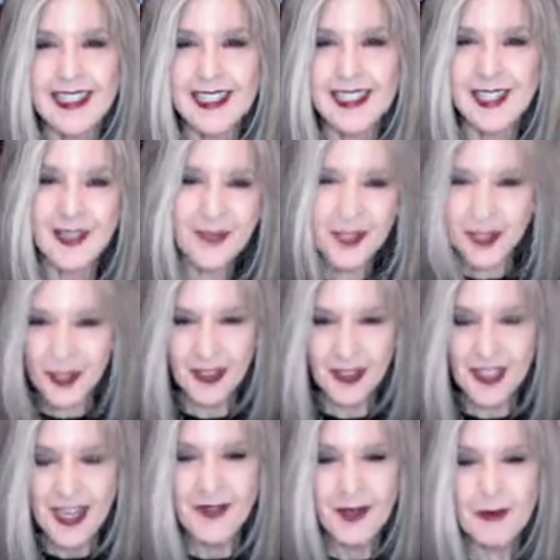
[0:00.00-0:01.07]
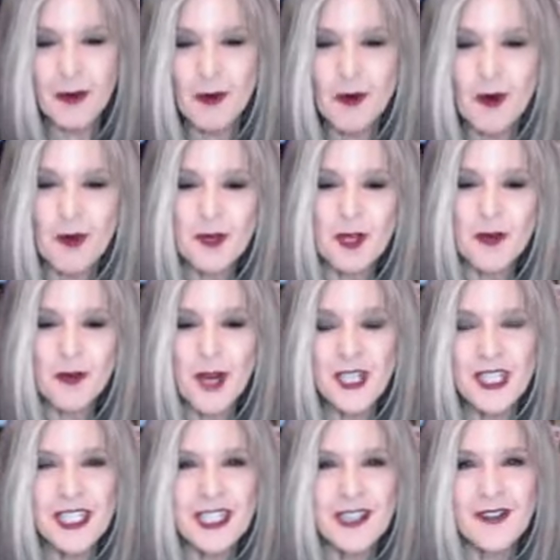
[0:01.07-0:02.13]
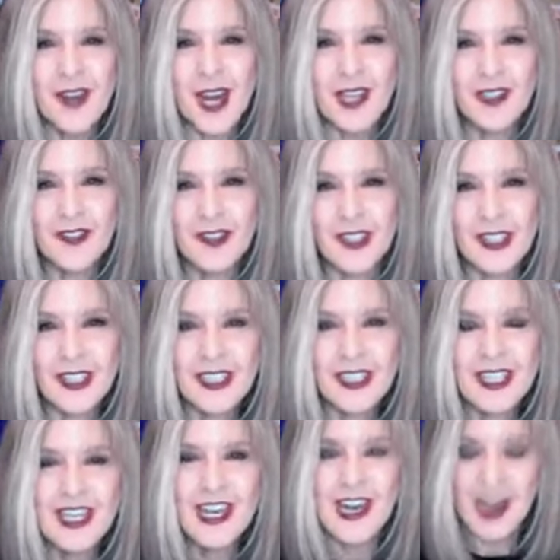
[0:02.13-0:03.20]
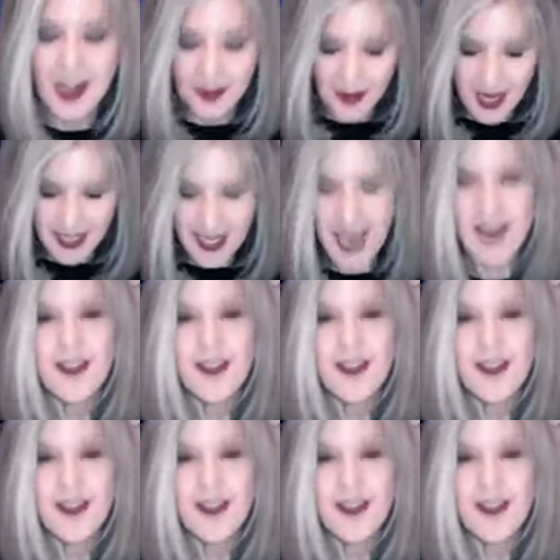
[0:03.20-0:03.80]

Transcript: And I'm sure people will be rushing to buy your book right now.